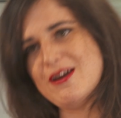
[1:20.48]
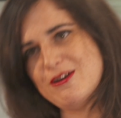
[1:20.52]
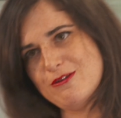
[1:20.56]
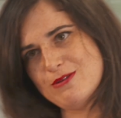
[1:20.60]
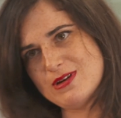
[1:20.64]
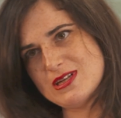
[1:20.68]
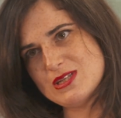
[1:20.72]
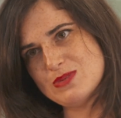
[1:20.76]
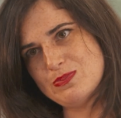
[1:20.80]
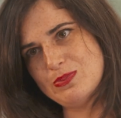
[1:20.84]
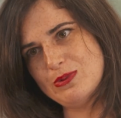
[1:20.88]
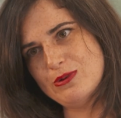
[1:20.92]
you
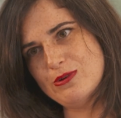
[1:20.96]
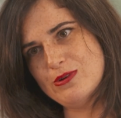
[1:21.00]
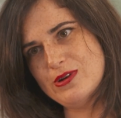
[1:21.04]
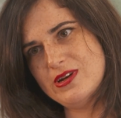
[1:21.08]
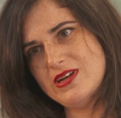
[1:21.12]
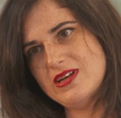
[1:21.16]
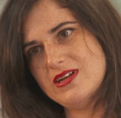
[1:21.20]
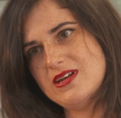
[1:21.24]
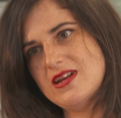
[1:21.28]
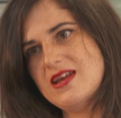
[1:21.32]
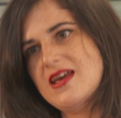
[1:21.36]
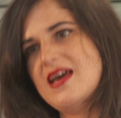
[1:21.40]
explored
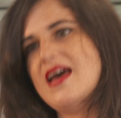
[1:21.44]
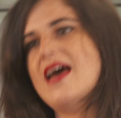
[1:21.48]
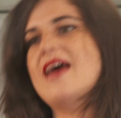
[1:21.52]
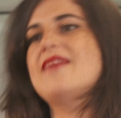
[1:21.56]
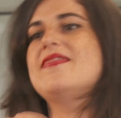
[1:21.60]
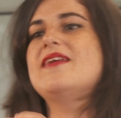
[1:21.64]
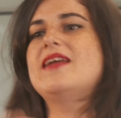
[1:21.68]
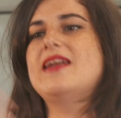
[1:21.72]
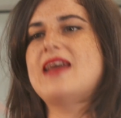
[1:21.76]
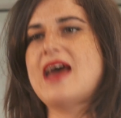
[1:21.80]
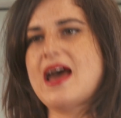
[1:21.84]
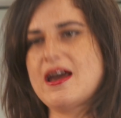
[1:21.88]
it, and
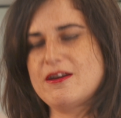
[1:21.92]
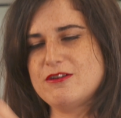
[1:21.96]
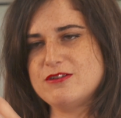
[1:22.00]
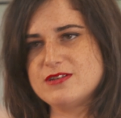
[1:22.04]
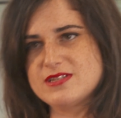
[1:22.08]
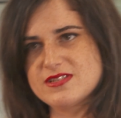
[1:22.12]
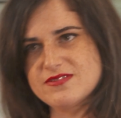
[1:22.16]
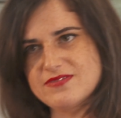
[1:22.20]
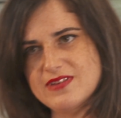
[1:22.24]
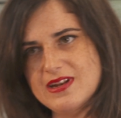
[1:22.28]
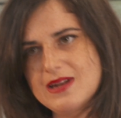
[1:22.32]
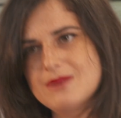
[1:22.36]
then how you
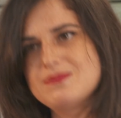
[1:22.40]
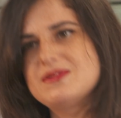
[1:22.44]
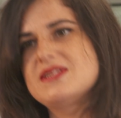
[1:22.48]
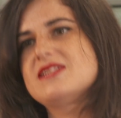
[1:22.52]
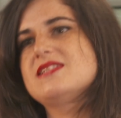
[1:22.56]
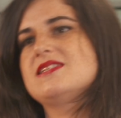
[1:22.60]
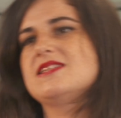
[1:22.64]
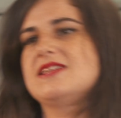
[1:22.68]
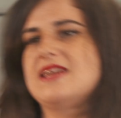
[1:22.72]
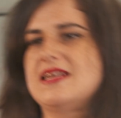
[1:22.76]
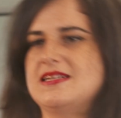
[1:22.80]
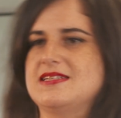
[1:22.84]
developed it
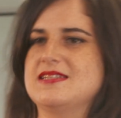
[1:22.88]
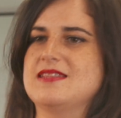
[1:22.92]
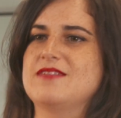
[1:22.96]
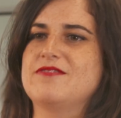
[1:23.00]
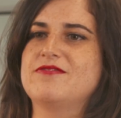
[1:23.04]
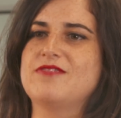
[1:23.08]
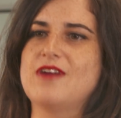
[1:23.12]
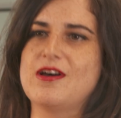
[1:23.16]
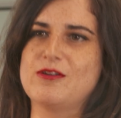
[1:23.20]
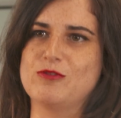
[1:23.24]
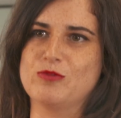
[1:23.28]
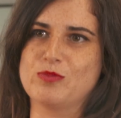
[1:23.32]
to get to the
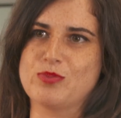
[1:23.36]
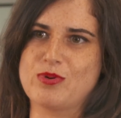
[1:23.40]
final